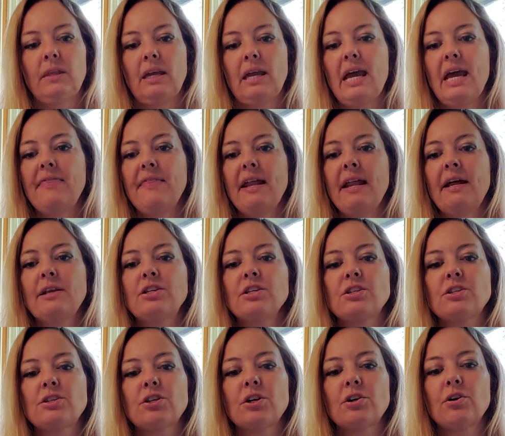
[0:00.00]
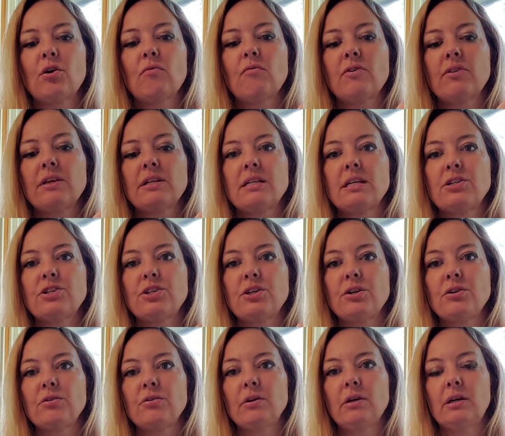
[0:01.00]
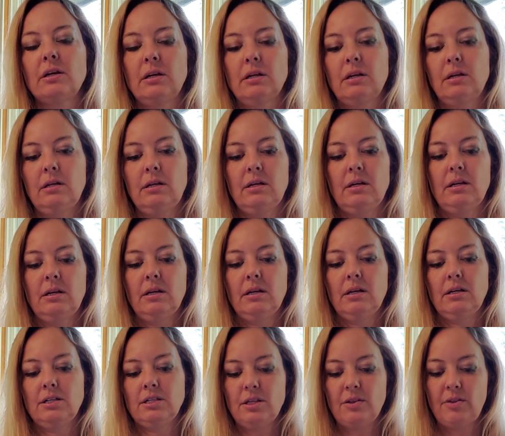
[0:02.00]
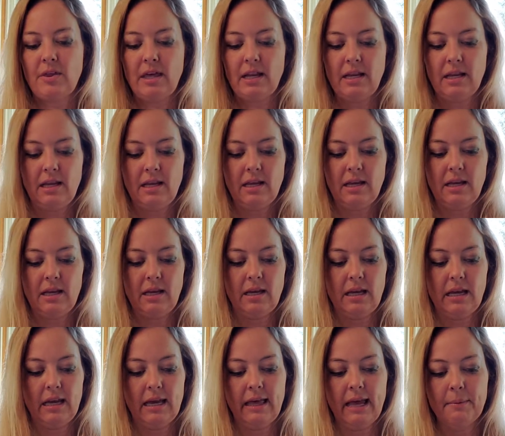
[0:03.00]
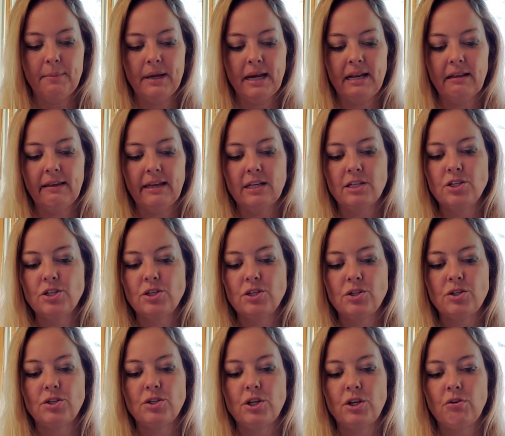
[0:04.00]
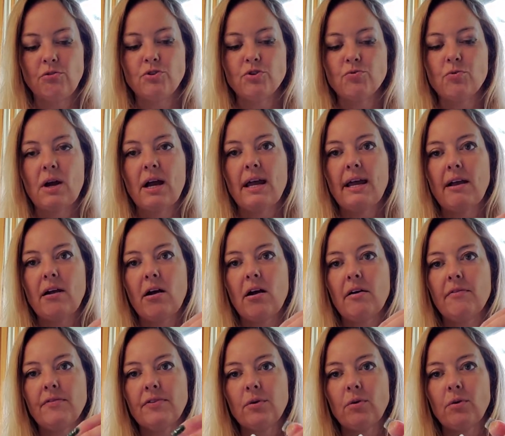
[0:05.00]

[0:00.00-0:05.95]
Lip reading: And then I just turn over the tissue so that I'm kind of like, drying off the